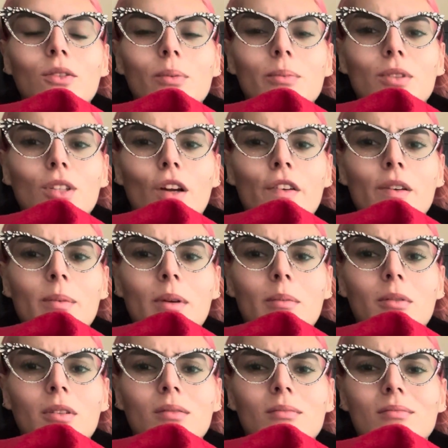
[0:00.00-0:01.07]
Oh, I'm sorry,
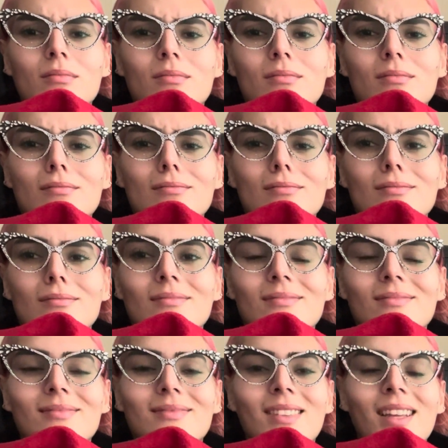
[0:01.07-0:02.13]
baby.
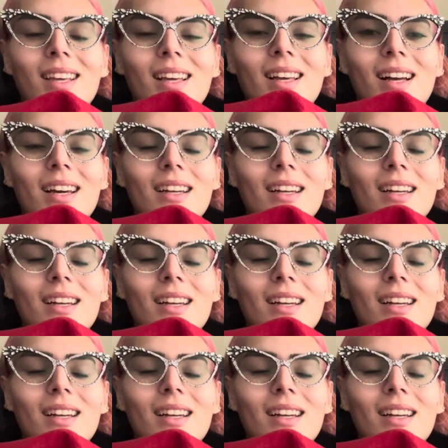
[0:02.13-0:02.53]
I